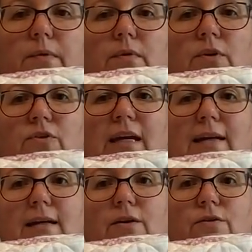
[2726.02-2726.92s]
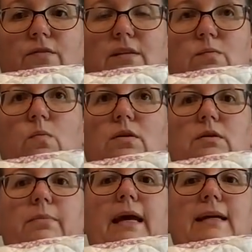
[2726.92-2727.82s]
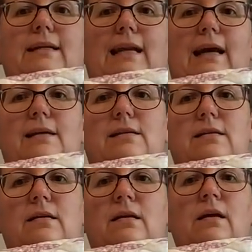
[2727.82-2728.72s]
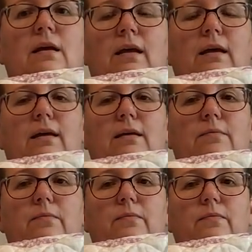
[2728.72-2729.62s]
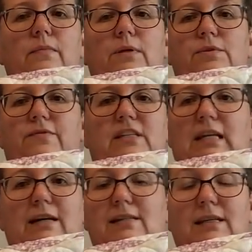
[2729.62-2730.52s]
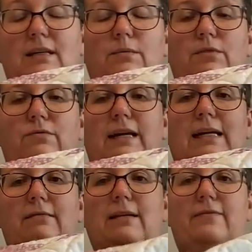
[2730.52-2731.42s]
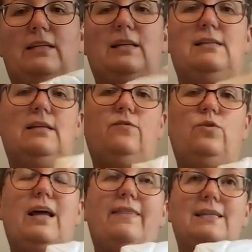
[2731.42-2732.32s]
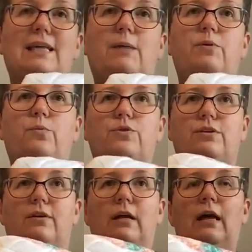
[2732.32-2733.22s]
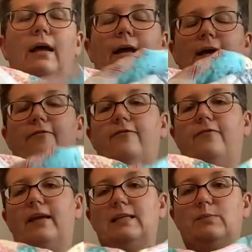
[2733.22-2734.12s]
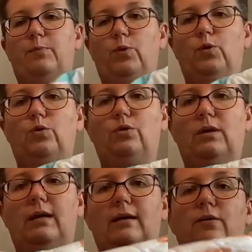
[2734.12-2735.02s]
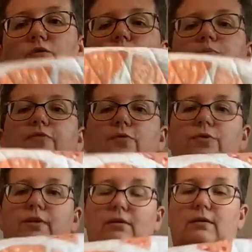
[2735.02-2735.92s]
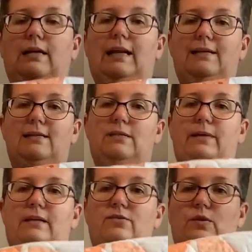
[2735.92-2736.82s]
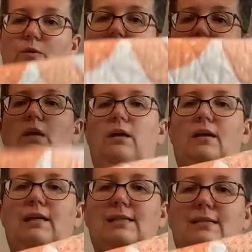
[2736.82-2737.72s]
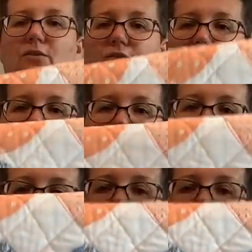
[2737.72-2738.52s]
you're getting out of this one paid class. It was fantastic. I mean, really, really fantastic. At the time, there was a Facebook group for the class as well. So it's not the same that you